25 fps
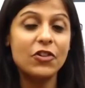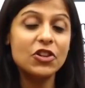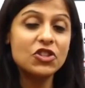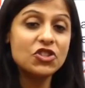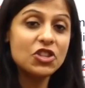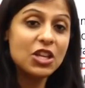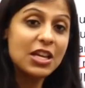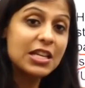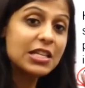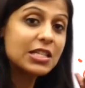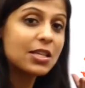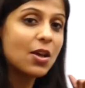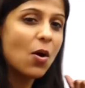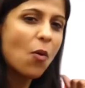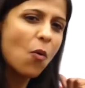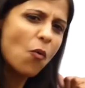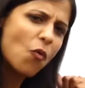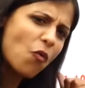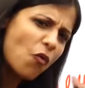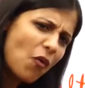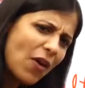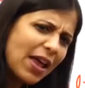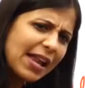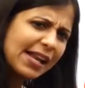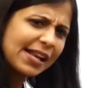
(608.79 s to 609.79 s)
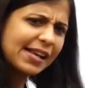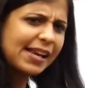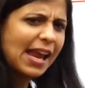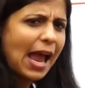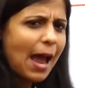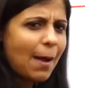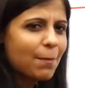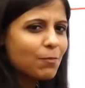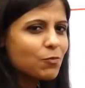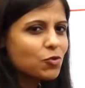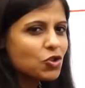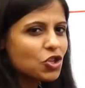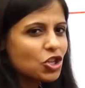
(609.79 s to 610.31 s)
which is well
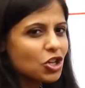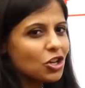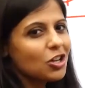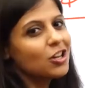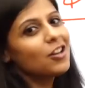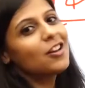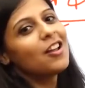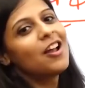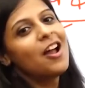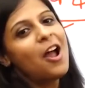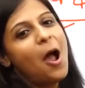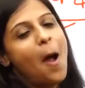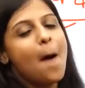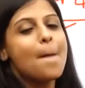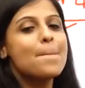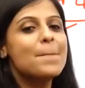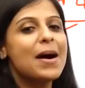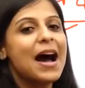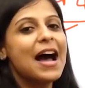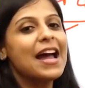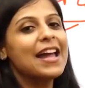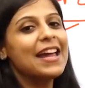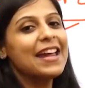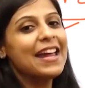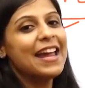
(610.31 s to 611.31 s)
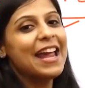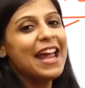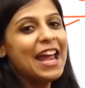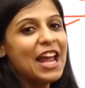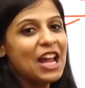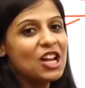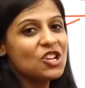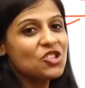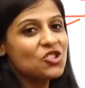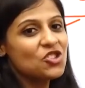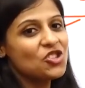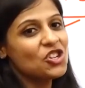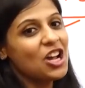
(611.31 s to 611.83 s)
captured by
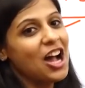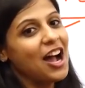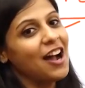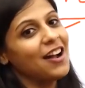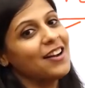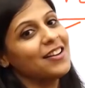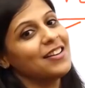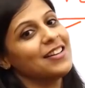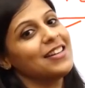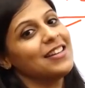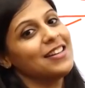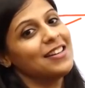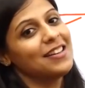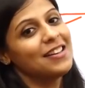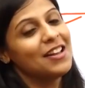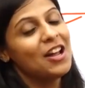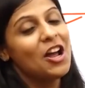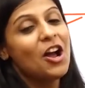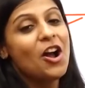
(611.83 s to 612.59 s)
HRD.